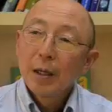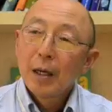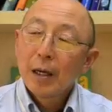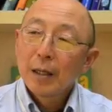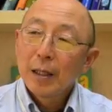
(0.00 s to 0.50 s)

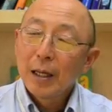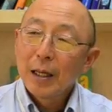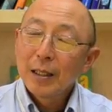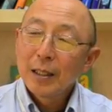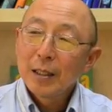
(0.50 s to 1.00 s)
Uh,
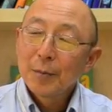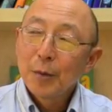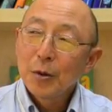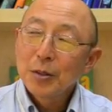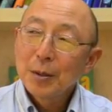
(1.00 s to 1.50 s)
I, I, think the
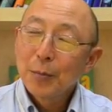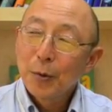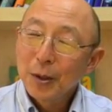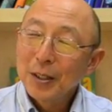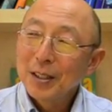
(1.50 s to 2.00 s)
most
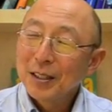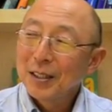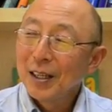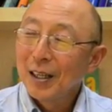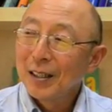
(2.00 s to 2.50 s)
important
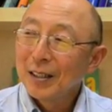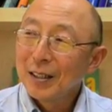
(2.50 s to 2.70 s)
uh,